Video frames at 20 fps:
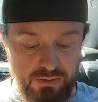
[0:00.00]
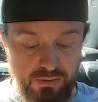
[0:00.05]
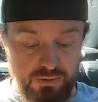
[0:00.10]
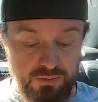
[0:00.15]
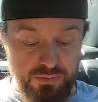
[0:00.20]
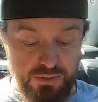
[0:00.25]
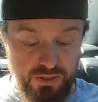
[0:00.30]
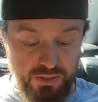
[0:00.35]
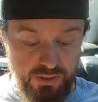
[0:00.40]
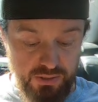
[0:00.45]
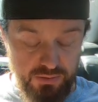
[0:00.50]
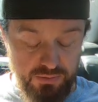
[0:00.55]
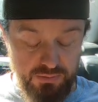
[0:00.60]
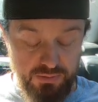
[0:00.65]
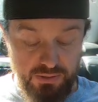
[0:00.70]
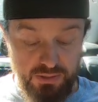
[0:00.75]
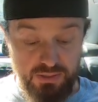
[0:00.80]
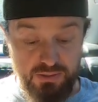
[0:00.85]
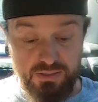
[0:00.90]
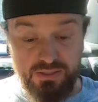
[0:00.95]
or sorry,
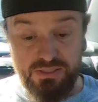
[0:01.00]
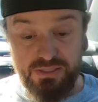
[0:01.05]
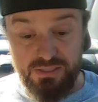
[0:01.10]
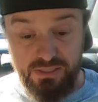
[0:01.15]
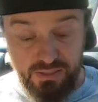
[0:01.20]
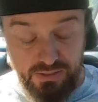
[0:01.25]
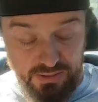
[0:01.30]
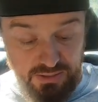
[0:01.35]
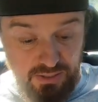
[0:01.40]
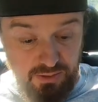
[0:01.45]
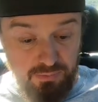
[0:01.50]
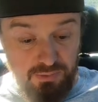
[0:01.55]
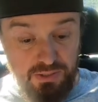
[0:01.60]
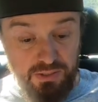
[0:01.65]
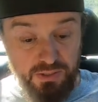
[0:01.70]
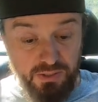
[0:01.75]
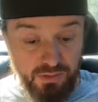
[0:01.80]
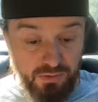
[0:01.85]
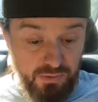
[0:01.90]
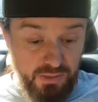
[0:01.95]
God, the sun is coming
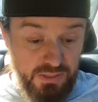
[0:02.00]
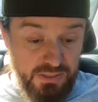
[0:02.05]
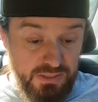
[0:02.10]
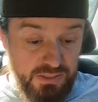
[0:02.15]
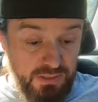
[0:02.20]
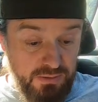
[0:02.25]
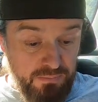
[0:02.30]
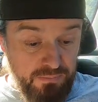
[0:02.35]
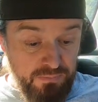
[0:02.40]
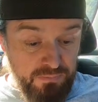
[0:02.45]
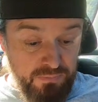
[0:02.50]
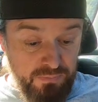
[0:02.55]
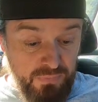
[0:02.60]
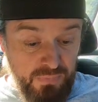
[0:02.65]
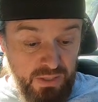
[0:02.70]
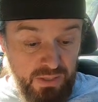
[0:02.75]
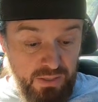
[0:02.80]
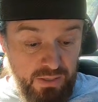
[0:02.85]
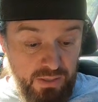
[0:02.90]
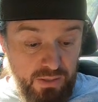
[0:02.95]
in here crazy.
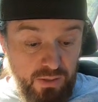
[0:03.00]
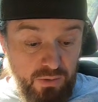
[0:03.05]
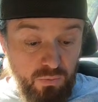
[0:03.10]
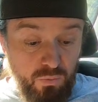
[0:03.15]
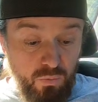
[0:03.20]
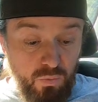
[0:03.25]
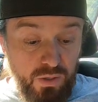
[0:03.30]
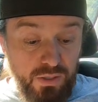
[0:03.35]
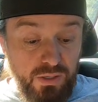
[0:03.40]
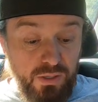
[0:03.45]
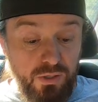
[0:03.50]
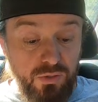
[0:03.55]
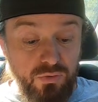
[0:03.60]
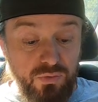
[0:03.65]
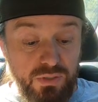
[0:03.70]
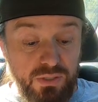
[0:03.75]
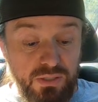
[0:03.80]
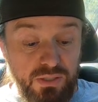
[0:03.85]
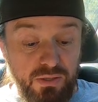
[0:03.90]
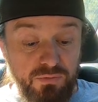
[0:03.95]

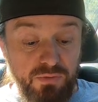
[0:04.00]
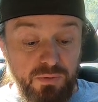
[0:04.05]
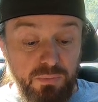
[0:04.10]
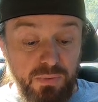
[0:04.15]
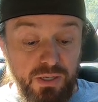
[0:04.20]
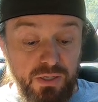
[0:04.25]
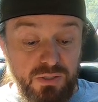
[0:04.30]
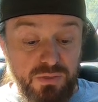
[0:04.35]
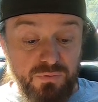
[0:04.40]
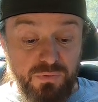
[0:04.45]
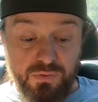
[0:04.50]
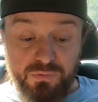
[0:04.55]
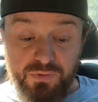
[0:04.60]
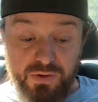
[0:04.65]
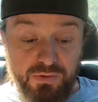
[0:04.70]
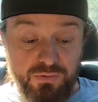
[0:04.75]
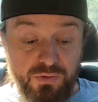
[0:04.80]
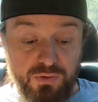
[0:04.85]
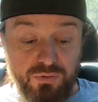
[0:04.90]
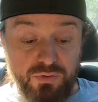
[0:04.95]
111 miles for
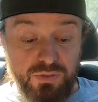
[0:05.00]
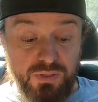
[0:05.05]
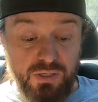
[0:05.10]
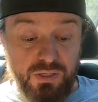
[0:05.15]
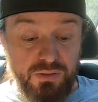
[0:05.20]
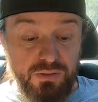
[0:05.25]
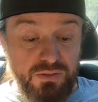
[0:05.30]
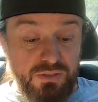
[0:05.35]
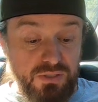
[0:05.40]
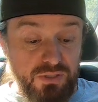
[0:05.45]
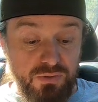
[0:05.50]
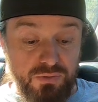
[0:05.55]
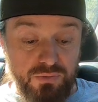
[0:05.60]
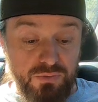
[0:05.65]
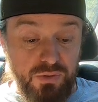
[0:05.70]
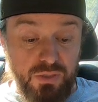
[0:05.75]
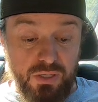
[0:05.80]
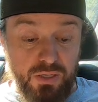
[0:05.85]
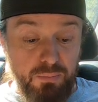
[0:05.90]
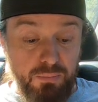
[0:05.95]
$500,
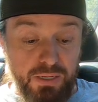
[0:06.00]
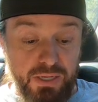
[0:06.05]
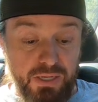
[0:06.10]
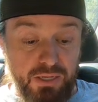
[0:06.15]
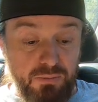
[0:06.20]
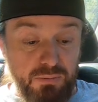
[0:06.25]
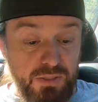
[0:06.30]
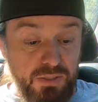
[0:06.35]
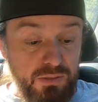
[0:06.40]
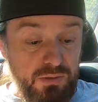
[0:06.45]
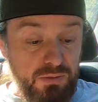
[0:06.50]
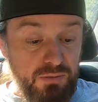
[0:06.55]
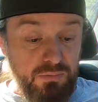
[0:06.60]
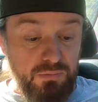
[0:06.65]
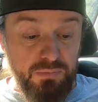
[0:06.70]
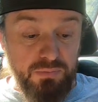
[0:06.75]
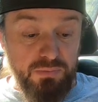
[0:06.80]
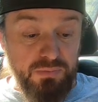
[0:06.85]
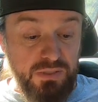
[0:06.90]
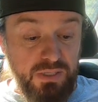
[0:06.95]
so not bad. I
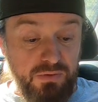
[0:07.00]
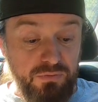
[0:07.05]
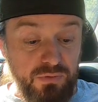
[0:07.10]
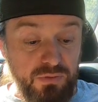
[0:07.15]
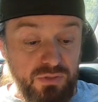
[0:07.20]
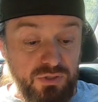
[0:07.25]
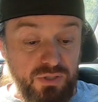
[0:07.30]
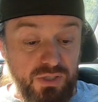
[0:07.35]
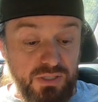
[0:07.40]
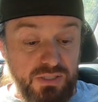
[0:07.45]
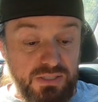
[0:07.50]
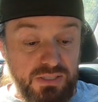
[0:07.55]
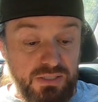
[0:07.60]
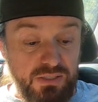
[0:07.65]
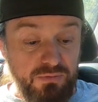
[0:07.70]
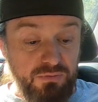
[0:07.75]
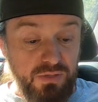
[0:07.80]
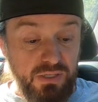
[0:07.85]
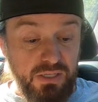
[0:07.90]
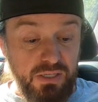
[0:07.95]
mean, definitely tried to see
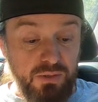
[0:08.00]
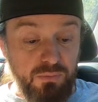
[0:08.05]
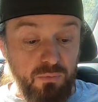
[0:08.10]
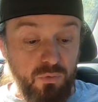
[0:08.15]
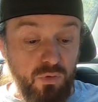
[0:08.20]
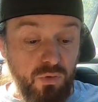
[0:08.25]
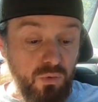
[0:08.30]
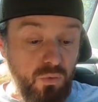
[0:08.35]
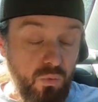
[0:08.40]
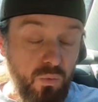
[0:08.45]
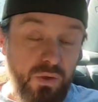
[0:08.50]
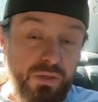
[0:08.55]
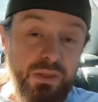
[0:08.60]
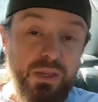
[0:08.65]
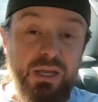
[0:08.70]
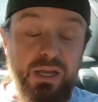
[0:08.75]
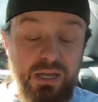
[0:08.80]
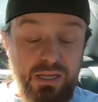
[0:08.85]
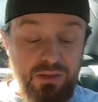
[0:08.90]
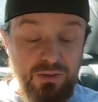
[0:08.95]
if they can get more. One
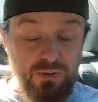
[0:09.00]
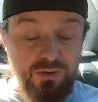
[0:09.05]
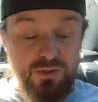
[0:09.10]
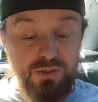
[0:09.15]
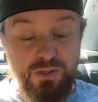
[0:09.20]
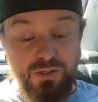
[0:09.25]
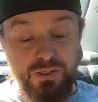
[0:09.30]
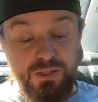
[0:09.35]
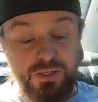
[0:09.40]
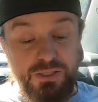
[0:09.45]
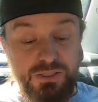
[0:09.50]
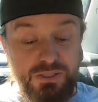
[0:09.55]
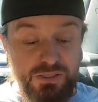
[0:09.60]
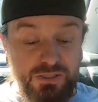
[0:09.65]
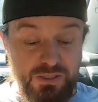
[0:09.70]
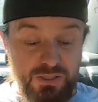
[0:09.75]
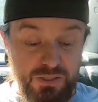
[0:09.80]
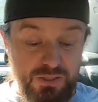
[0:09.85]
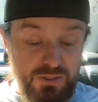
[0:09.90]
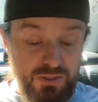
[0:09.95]
thing I learned on this,
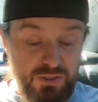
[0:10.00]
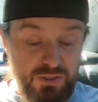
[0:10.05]
and